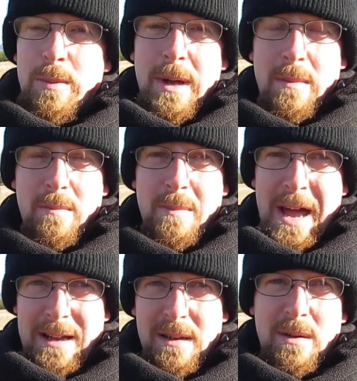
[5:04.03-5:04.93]
bit,
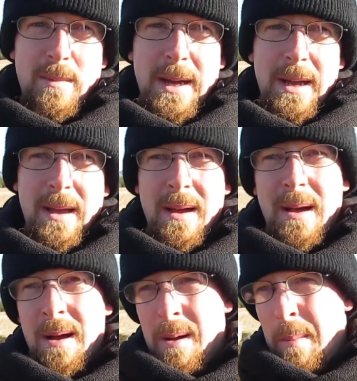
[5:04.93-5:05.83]
back a little bit,
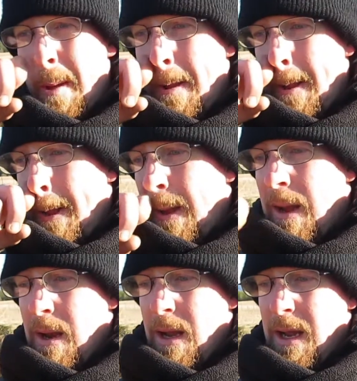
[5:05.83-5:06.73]
um,
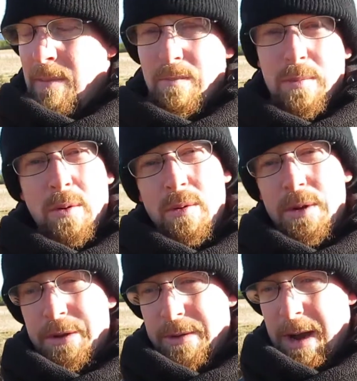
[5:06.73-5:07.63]
and I had pulled
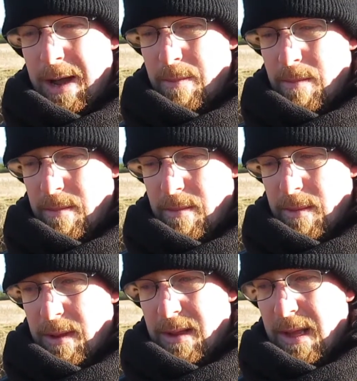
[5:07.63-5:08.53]
the trap
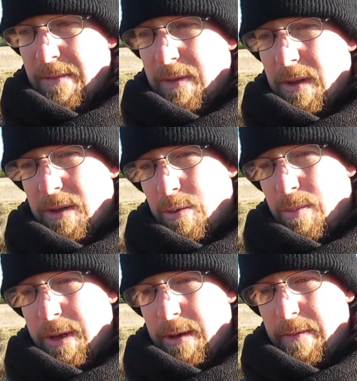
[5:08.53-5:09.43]
and left a little
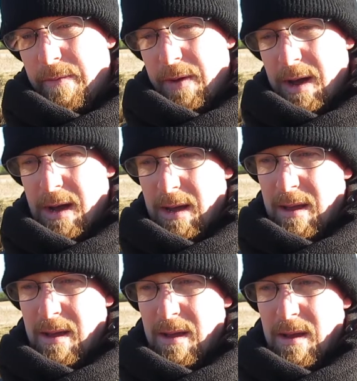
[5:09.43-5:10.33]
bit of uh,
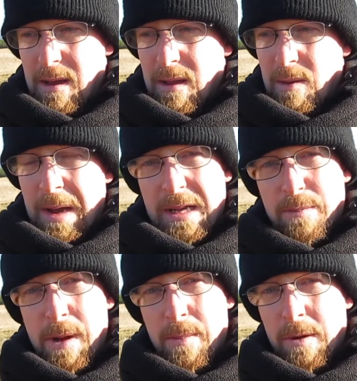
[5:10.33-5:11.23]
the wax
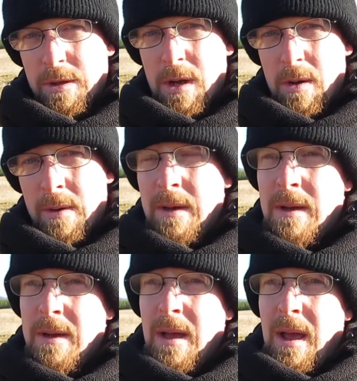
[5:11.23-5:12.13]
paper showing,
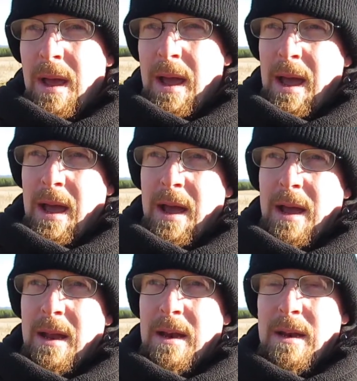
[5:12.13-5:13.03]

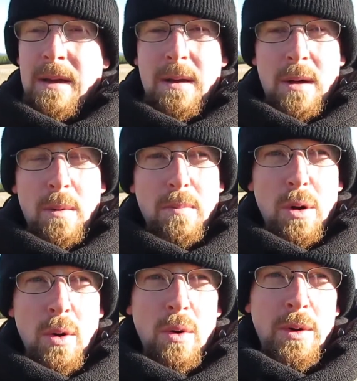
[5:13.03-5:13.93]
and
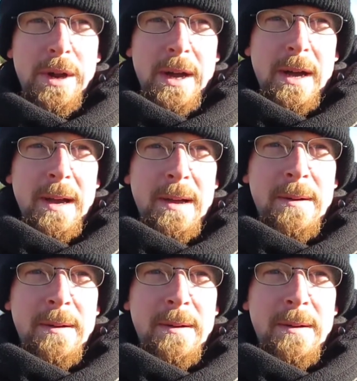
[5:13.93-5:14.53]
pulled. Uh,